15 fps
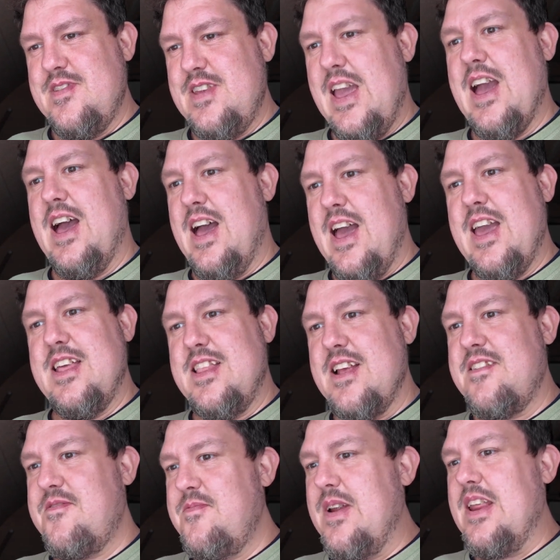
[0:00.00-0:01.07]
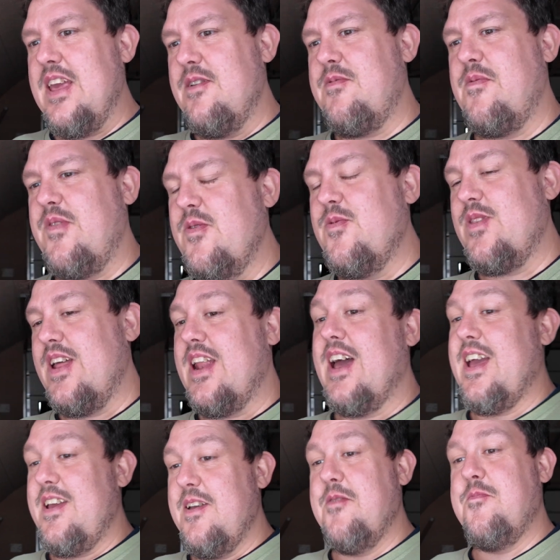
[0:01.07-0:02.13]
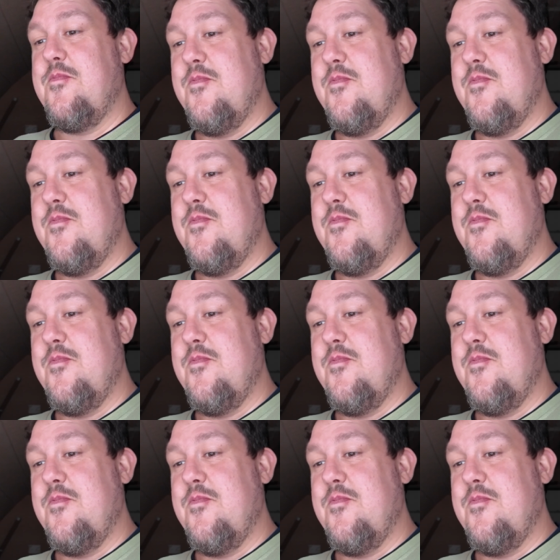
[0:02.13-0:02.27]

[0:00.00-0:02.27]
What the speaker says: Yeah, that's really a review that I